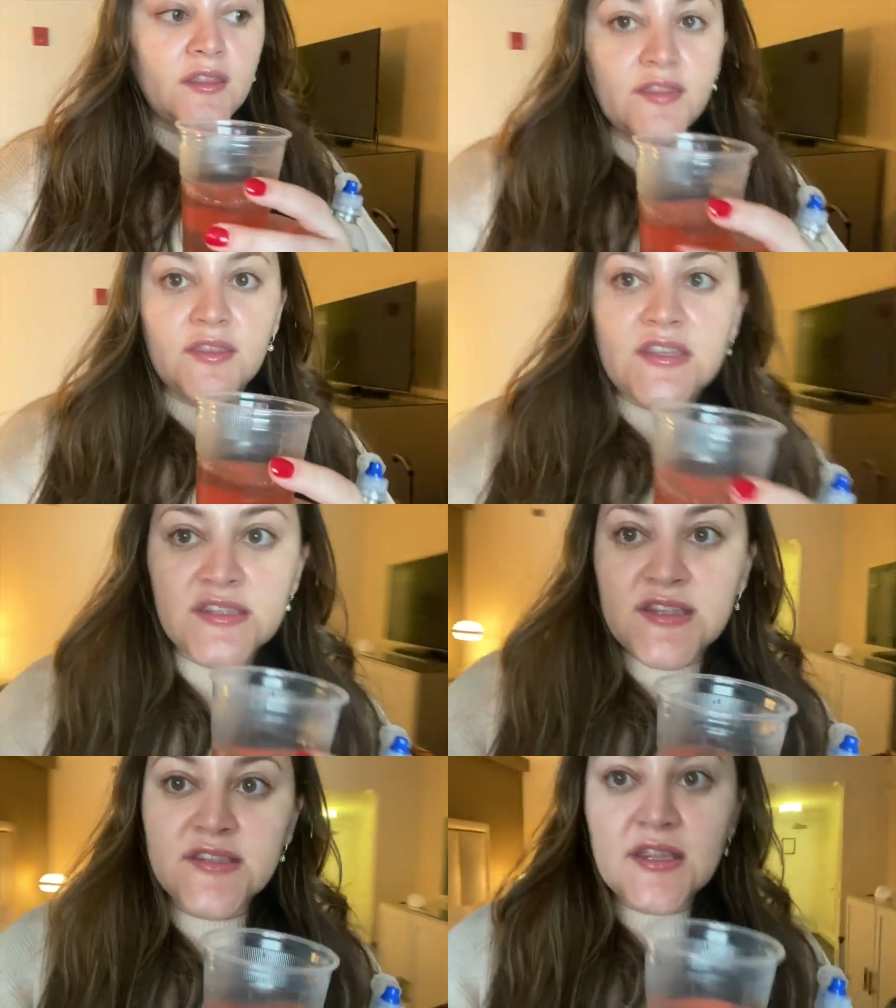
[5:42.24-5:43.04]

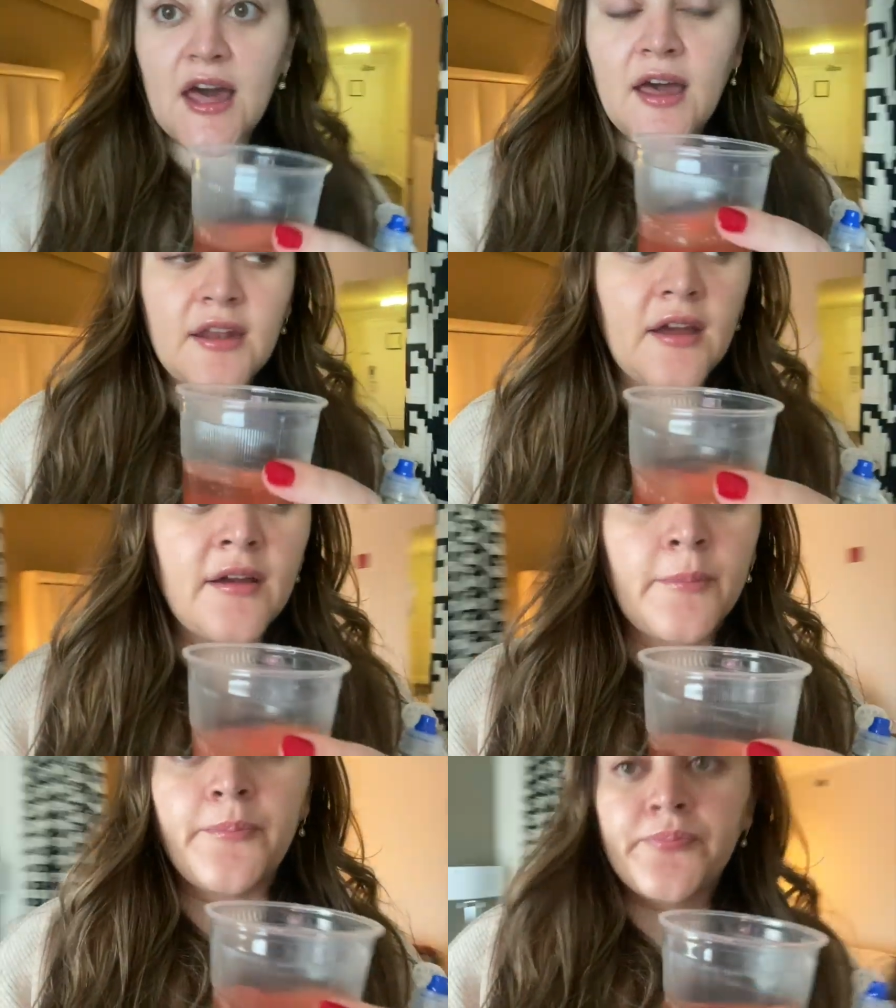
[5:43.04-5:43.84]
This is that
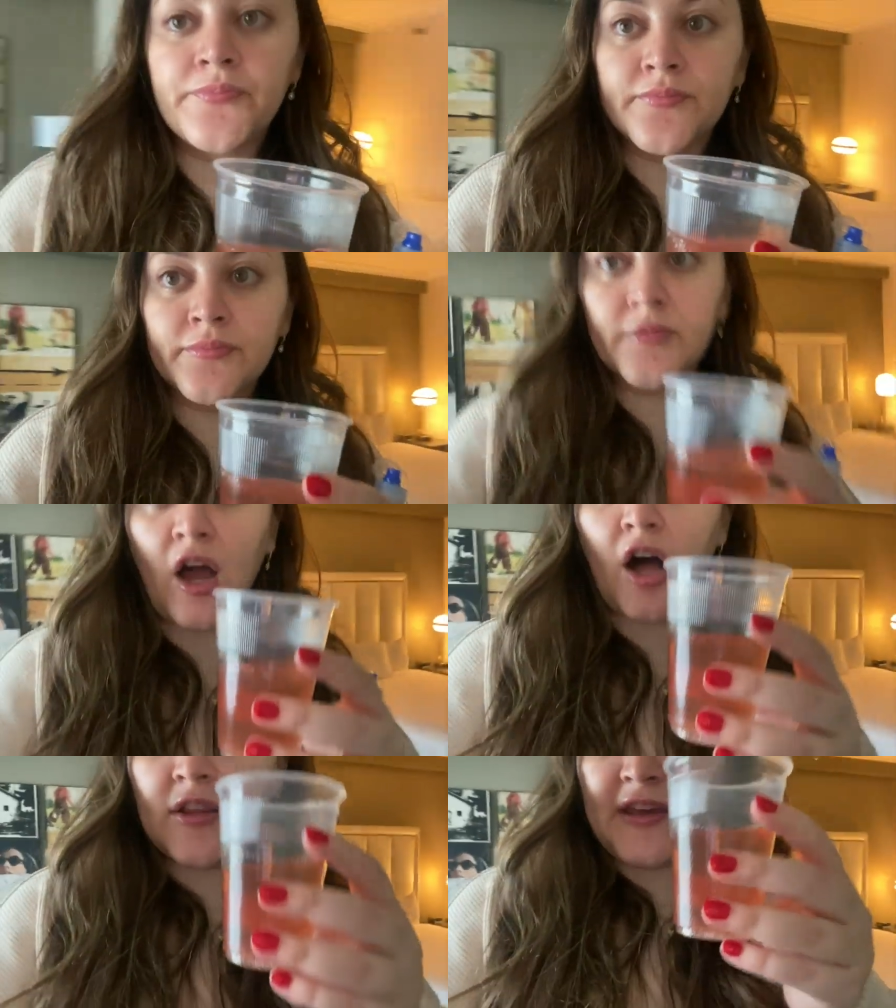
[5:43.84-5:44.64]

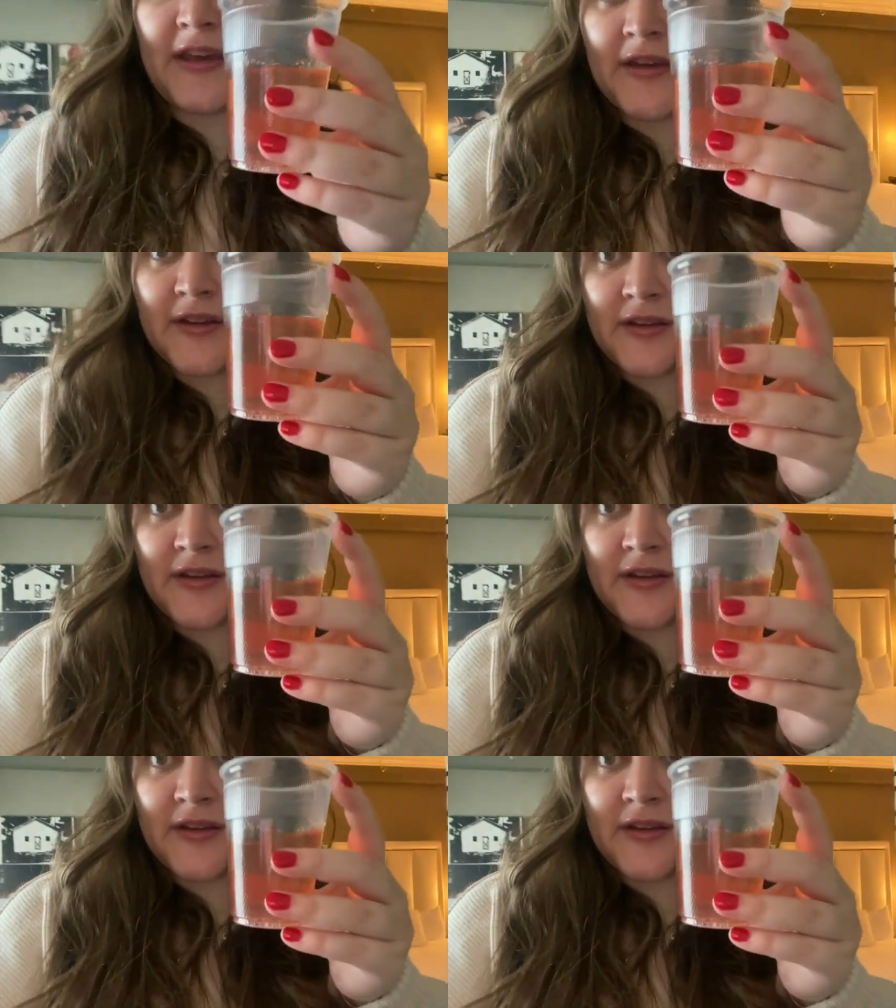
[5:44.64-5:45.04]
Aldi